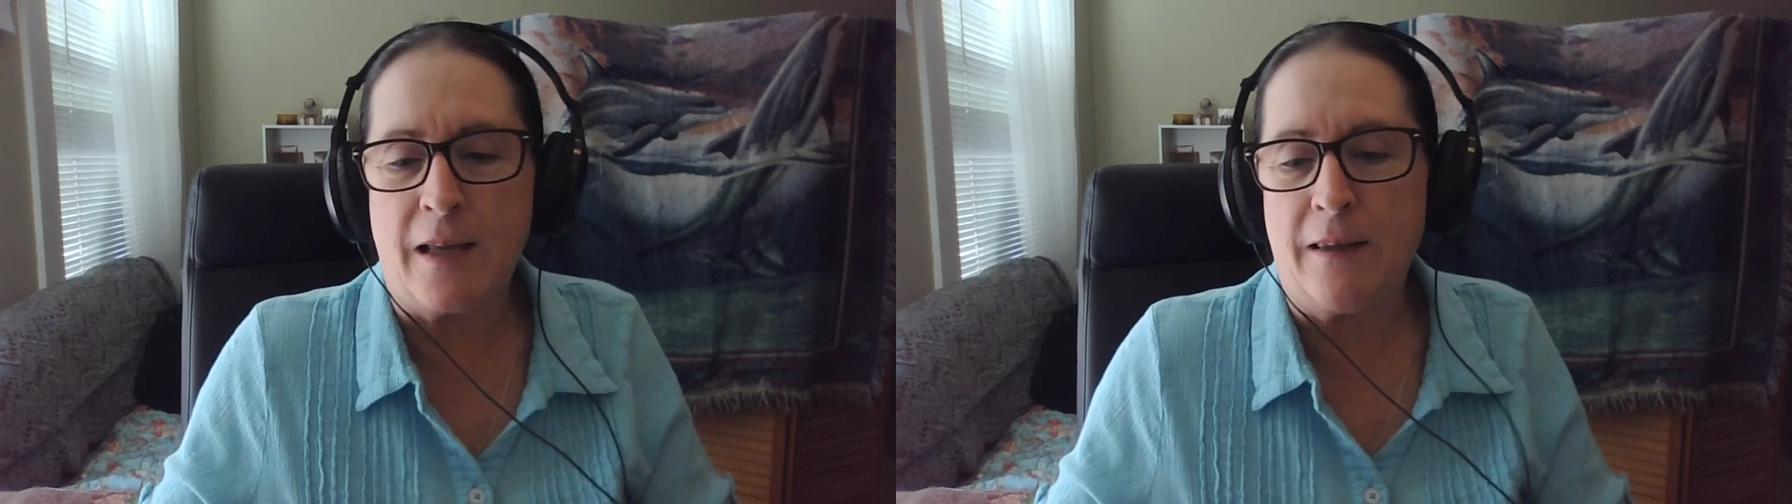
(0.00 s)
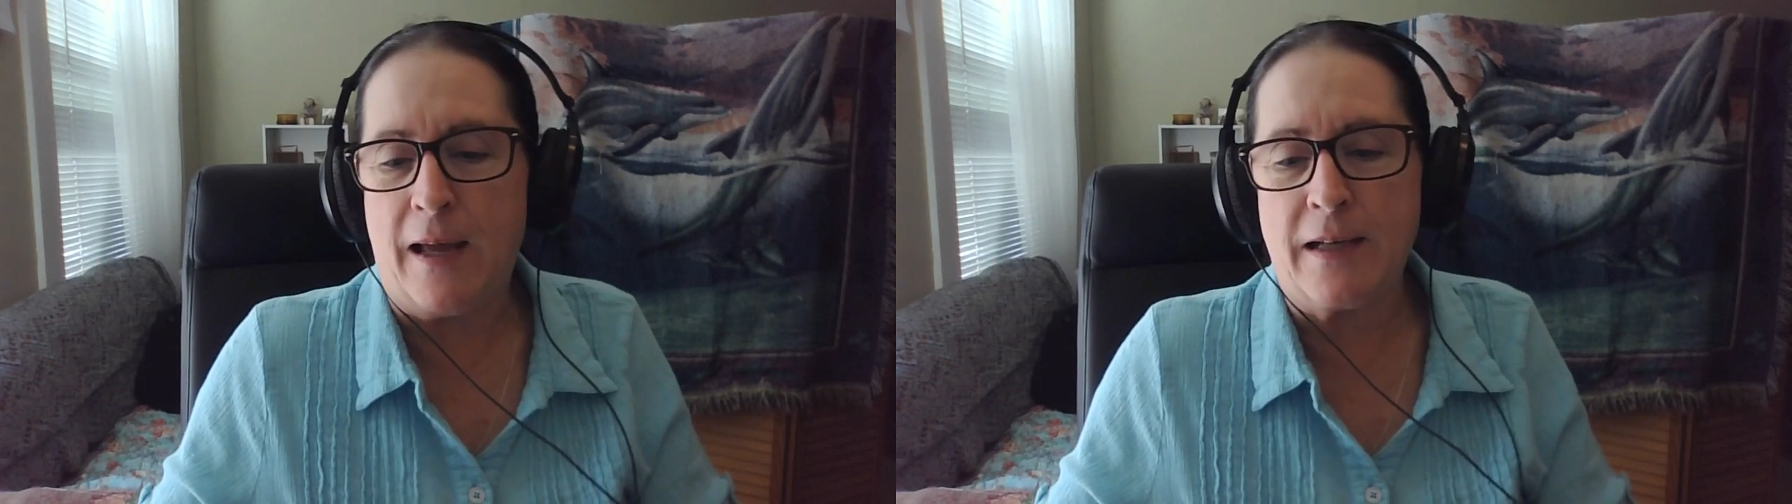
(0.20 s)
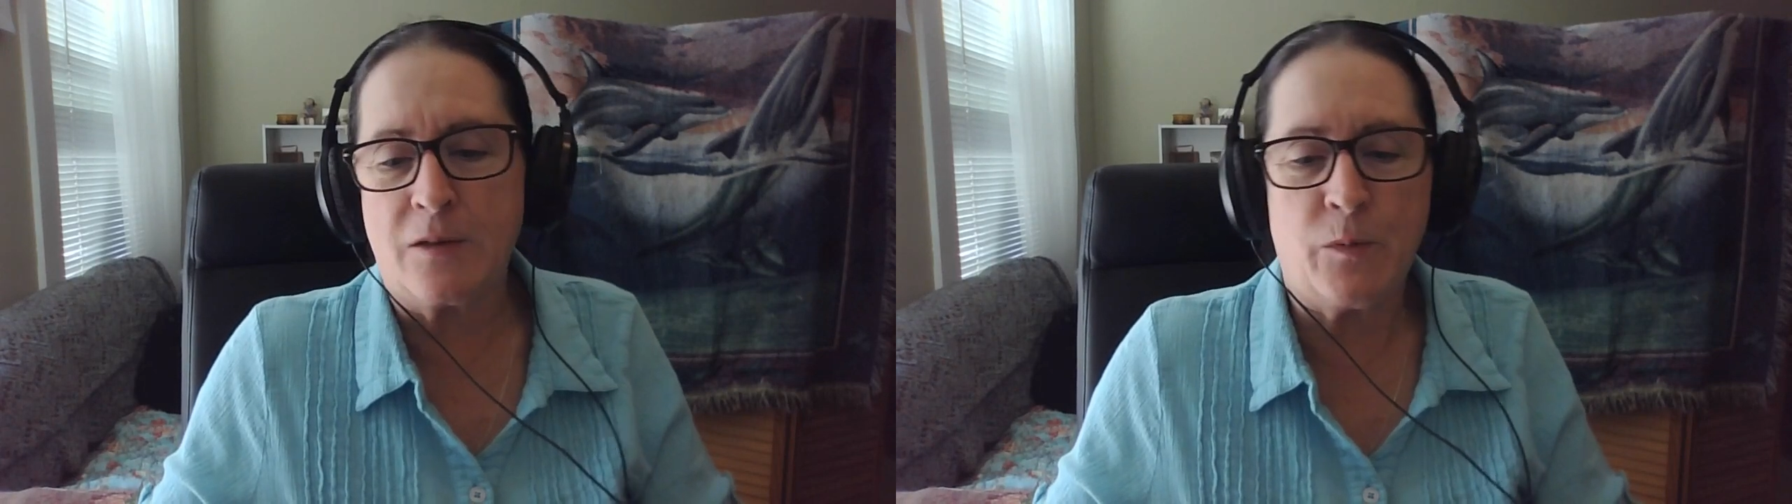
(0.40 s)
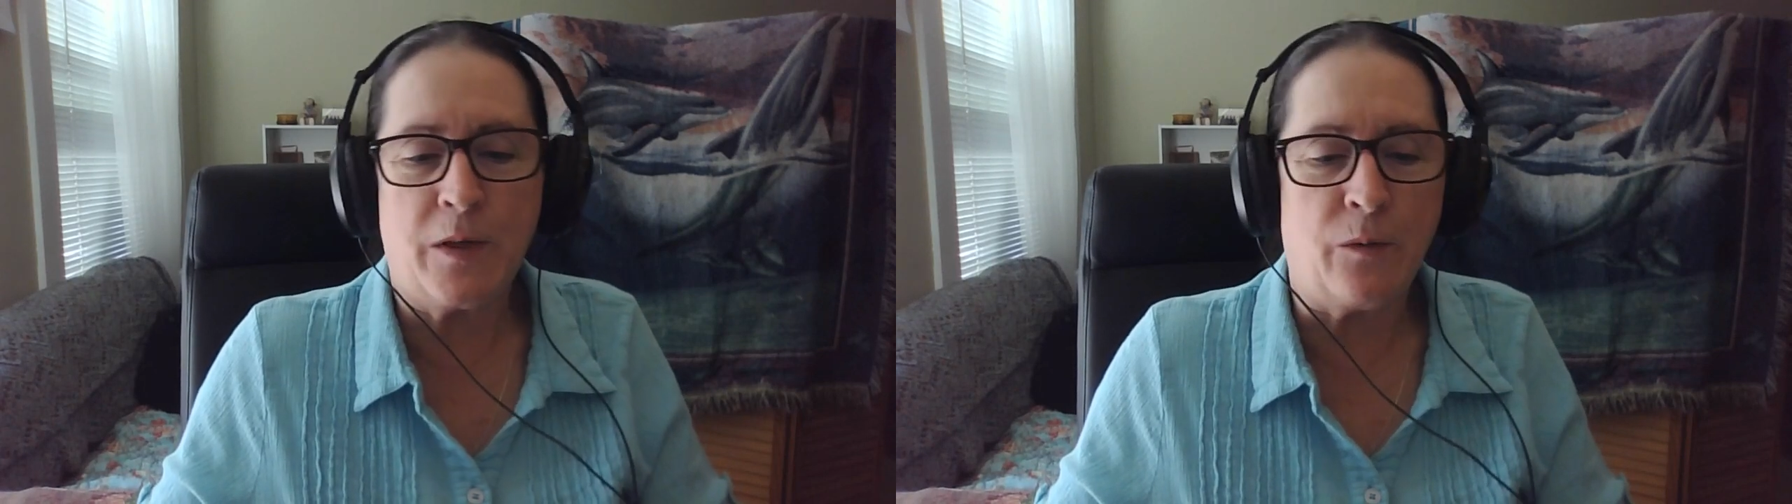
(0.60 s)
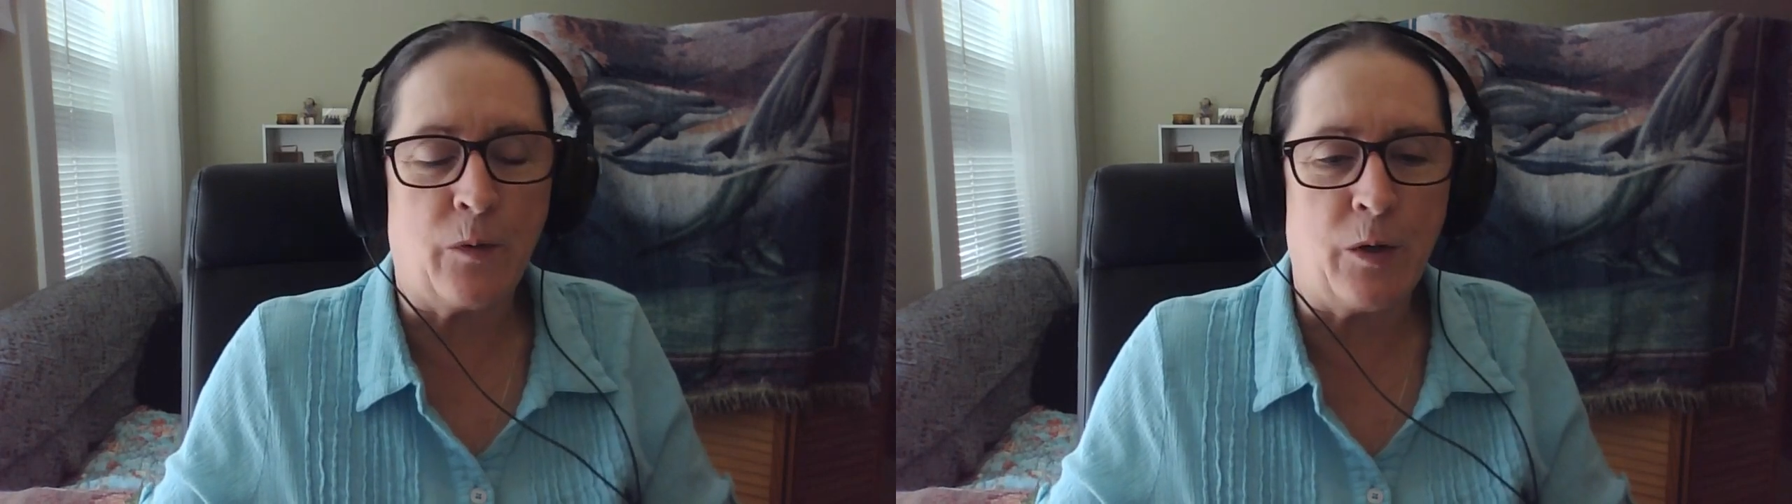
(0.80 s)
liked what
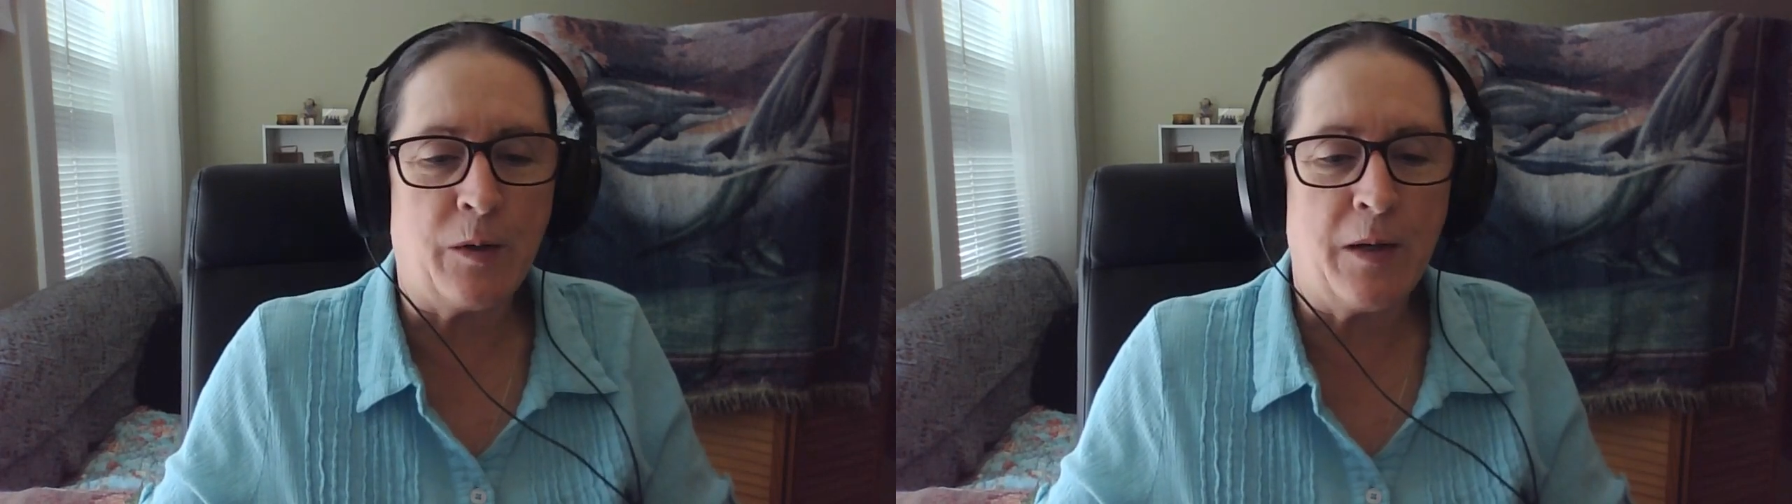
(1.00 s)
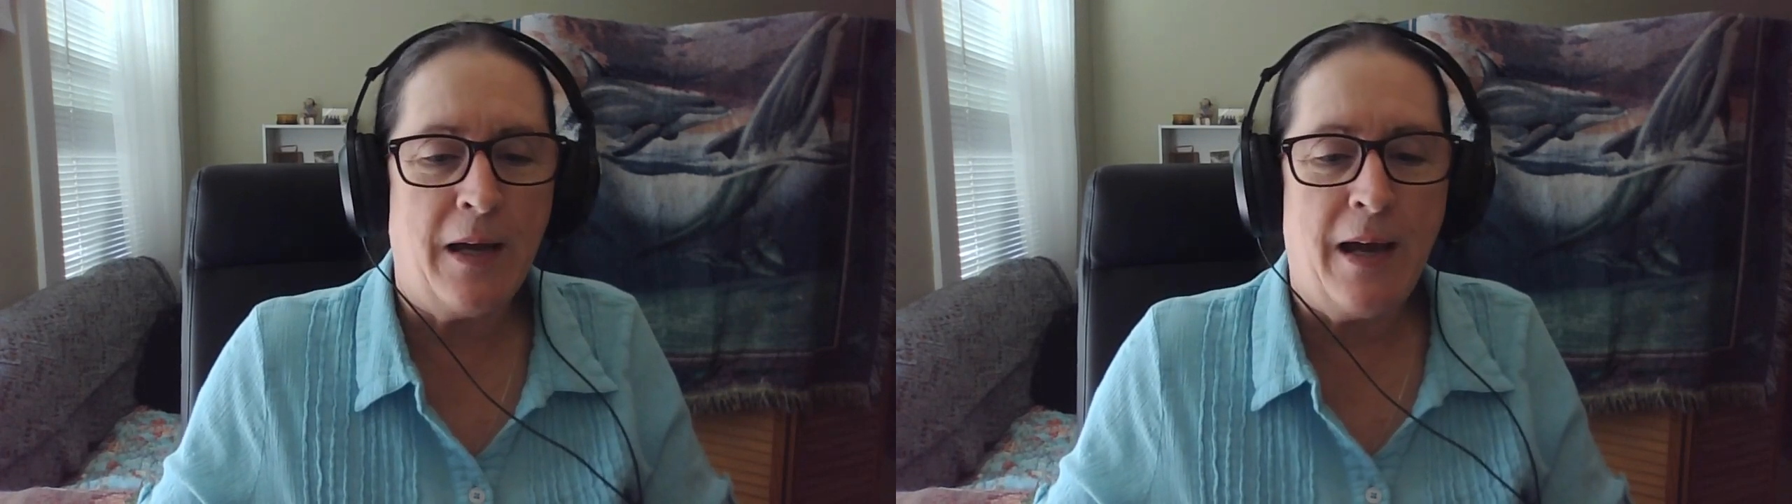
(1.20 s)
he wrote.